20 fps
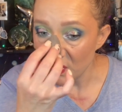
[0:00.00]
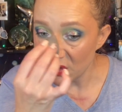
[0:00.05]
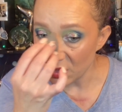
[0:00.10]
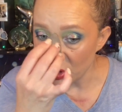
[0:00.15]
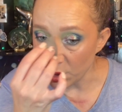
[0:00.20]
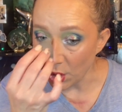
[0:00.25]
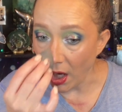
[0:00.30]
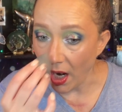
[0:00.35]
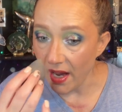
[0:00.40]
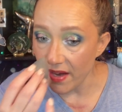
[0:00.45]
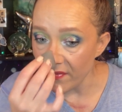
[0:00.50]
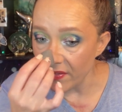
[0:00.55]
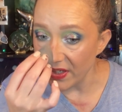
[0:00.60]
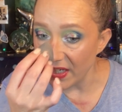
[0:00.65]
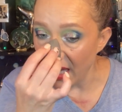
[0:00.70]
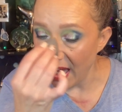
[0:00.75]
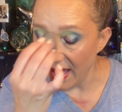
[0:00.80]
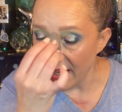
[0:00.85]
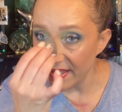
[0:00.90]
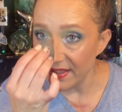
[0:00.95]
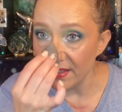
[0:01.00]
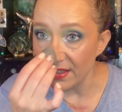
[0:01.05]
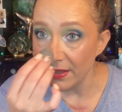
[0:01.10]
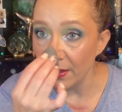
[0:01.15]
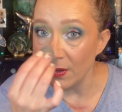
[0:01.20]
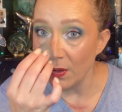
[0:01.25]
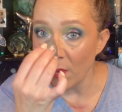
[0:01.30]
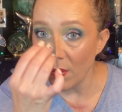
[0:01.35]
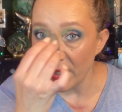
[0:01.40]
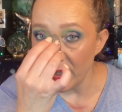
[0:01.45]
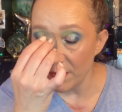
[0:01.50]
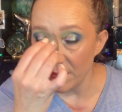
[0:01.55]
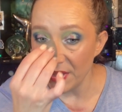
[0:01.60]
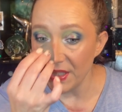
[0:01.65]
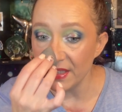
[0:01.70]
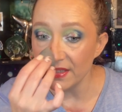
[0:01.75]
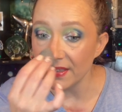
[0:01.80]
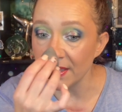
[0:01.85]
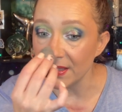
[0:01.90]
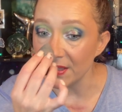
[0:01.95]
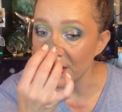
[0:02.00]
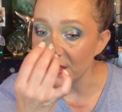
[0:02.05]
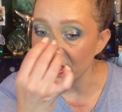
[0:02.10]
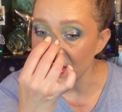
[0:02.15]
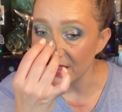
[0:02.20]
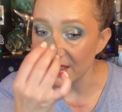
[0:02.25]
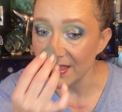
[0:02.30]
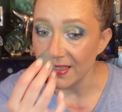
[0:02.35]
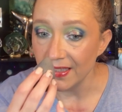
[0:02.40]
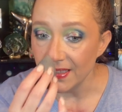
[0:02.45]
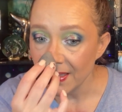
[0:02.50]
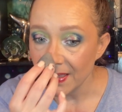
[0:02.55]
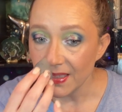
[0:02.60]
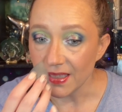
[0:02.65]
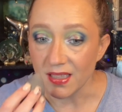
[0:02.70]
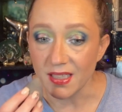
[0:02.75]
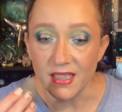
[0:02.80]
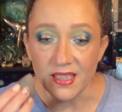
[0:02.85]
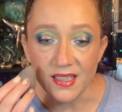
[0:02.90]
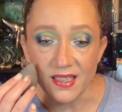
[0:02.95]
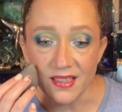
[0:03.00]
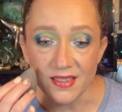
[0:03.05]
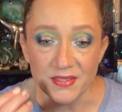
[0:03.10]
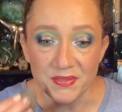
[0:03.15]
drive again, you know what I mean? There's, like,